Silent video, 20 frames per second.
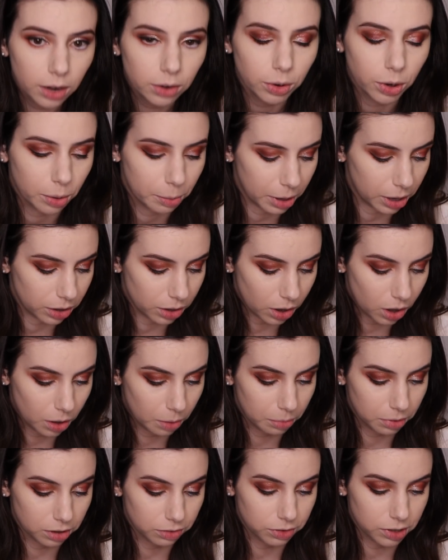don't know about
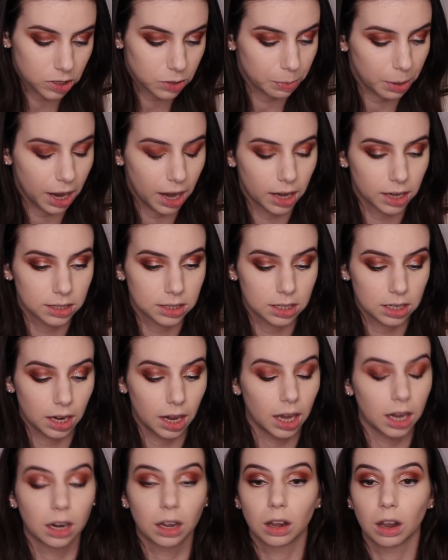y'all, but if it's
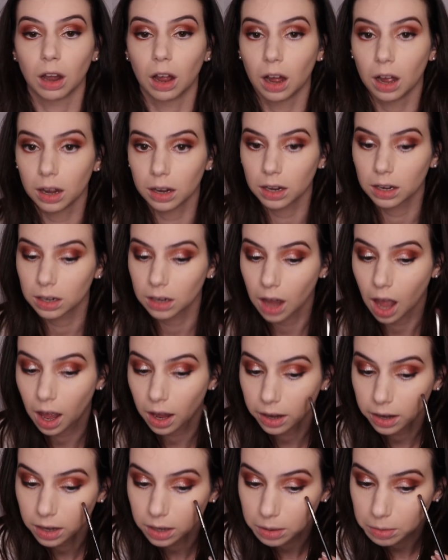past 8 o'clock,
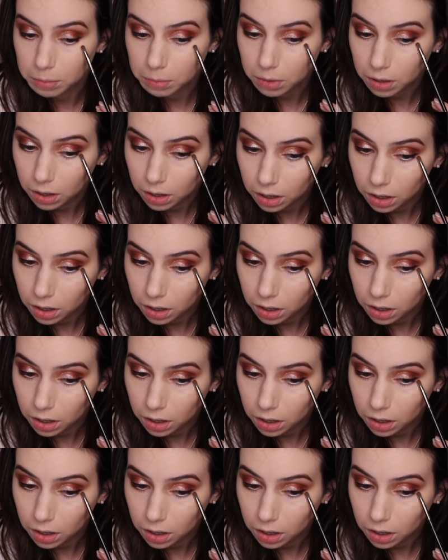I am